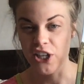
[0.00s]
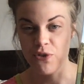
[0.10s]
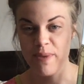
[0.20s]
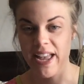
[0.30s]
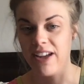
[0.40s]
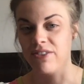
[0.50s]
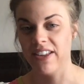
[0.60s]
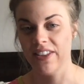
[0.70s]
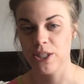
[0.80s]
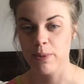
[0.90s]
You may have
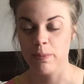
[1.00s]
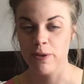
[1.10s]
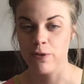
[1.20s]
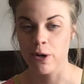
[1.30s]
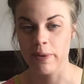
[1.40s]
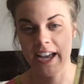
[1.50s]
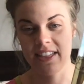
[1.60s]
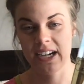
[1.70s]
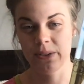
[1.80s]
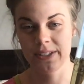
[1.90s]
read this book before, but I
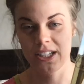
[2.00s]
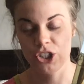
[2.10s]
thought it was